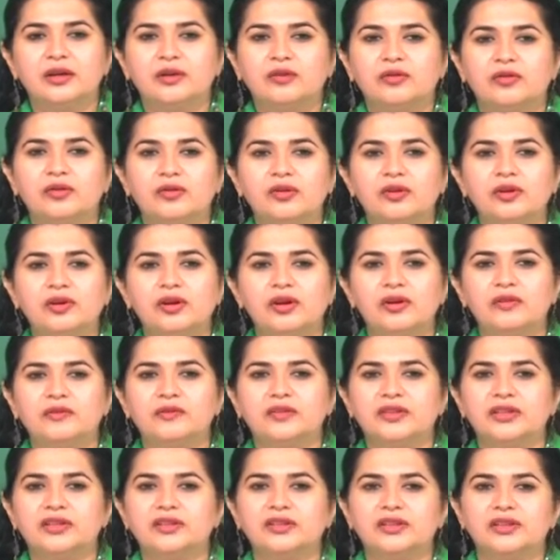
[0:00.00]
full of
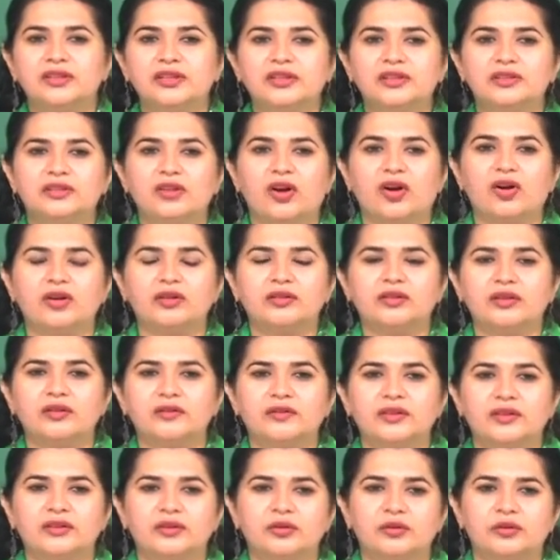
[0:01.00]
idyllic thoughts of
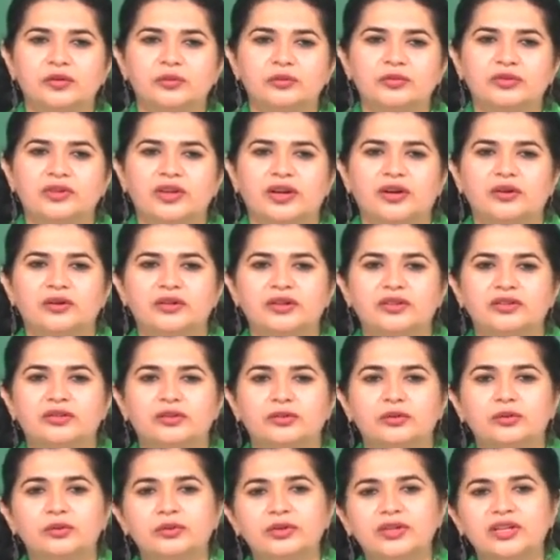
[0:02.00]
his hometown, is
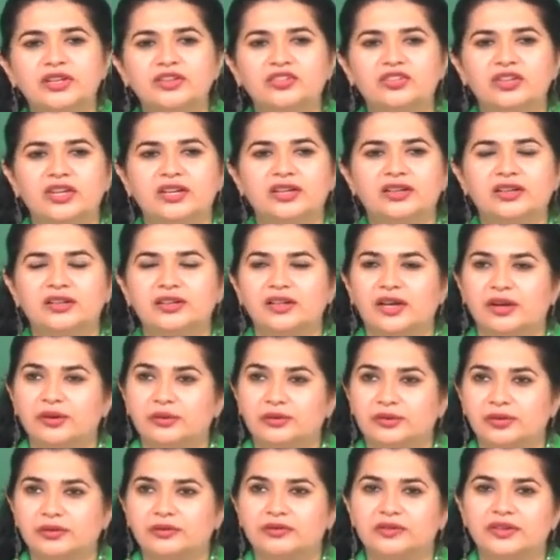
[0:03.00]
rudely shaken
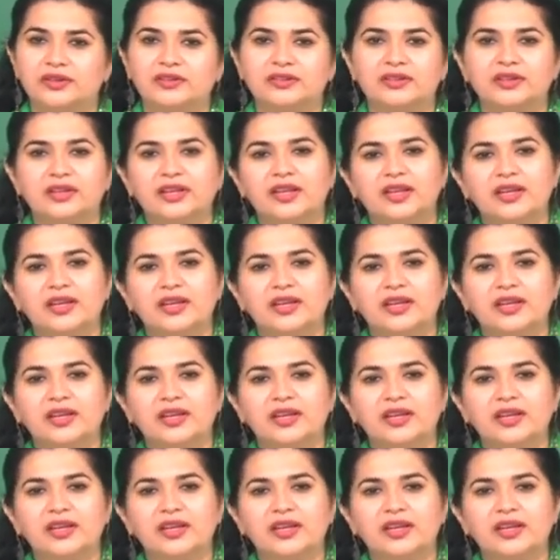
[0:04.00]
out of his